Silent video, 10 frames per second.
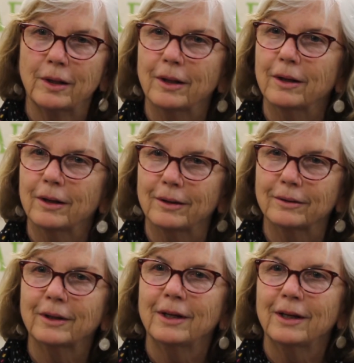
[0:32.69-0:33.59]
the
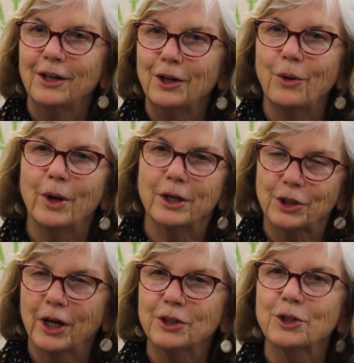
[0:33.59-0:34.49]

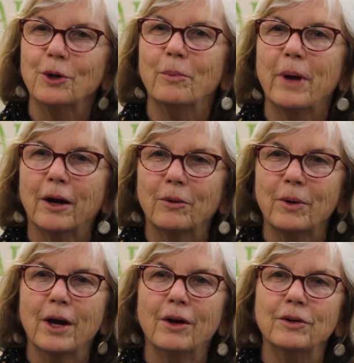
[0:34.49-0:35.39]
educational
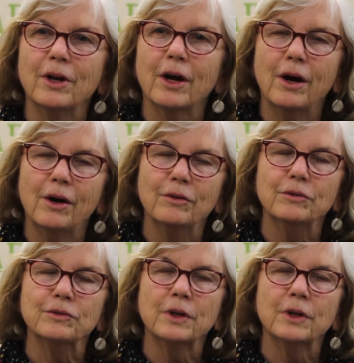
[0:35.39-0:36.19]
background of